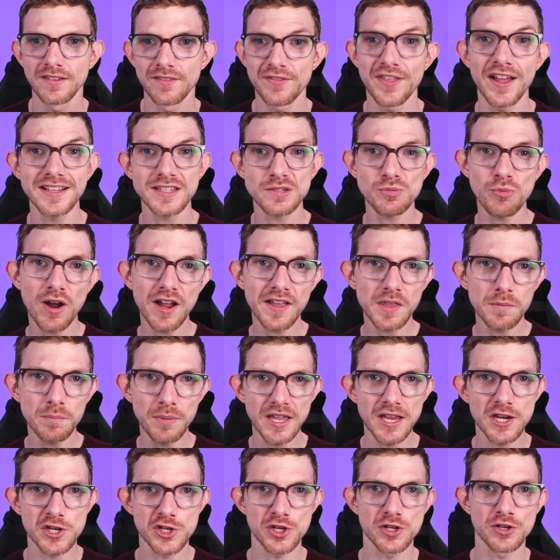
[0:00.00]
That's why the
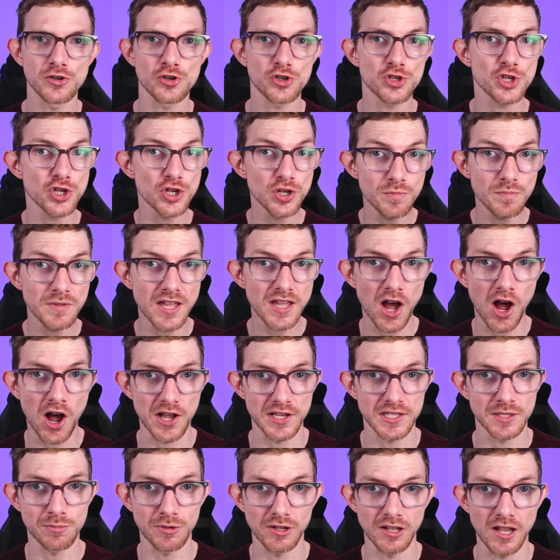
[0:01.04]
patient should be
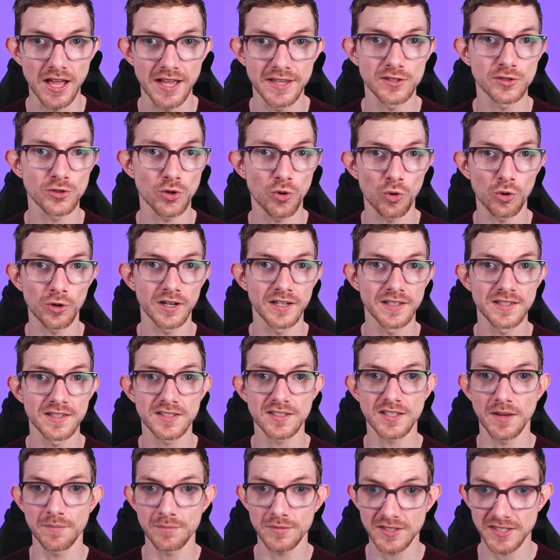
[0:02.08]
hospitalized or in
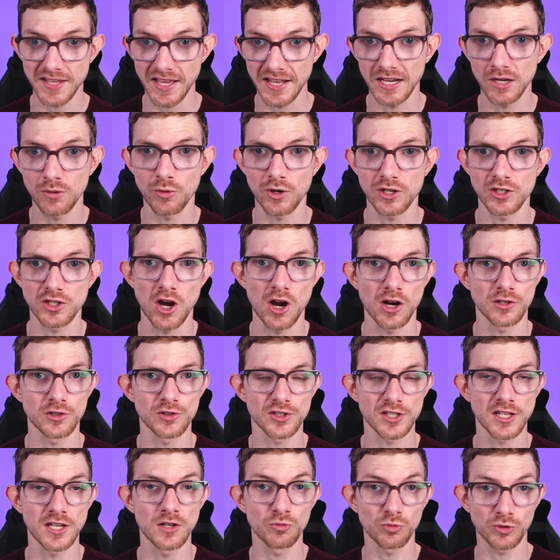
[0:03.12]
some setting where
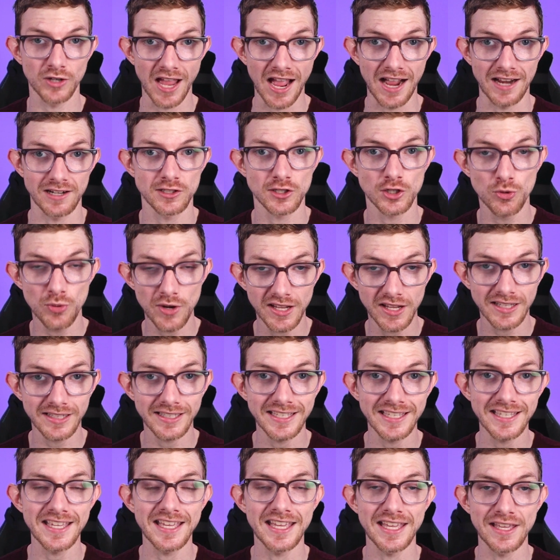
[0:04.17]
doctors can react
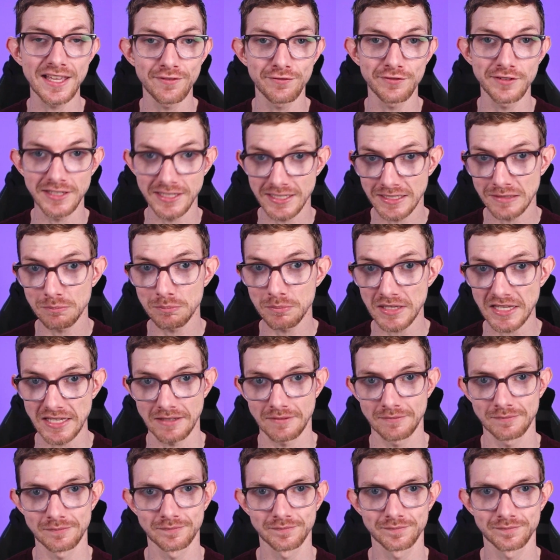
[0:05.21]
quickly if need be.